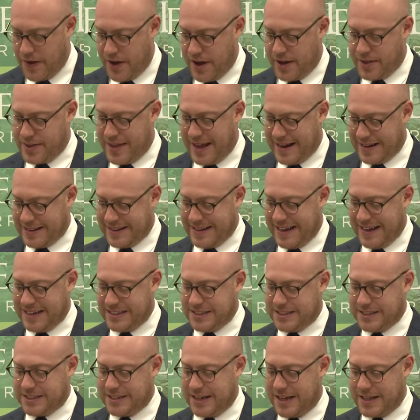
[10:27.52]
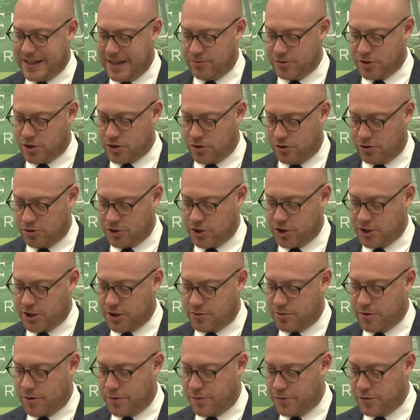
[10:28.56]
In that case, there was also
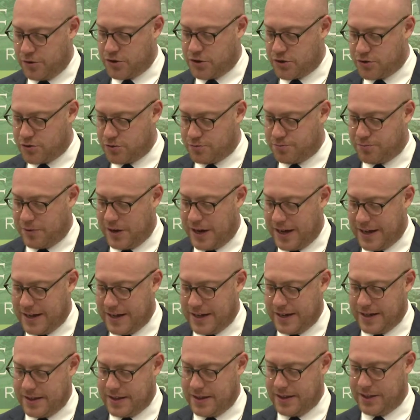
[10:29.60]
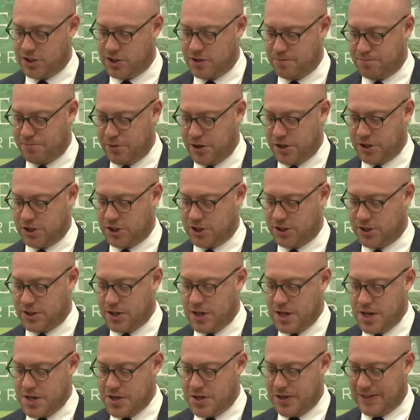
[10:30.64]
a refusal by the injured person,
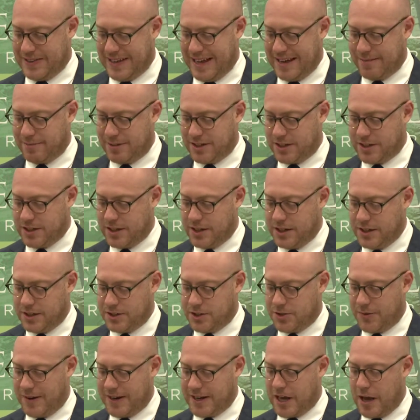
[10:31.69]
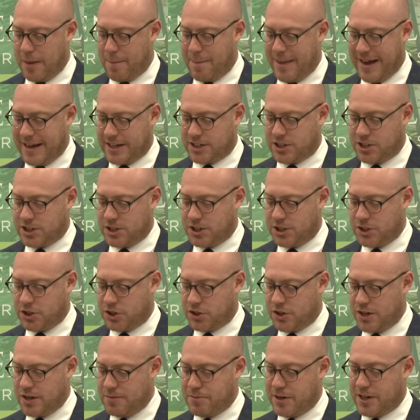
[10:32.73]
the claimant, to undergo back
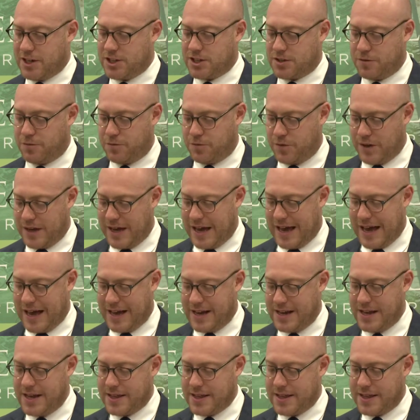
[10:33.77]
surgery because of fear.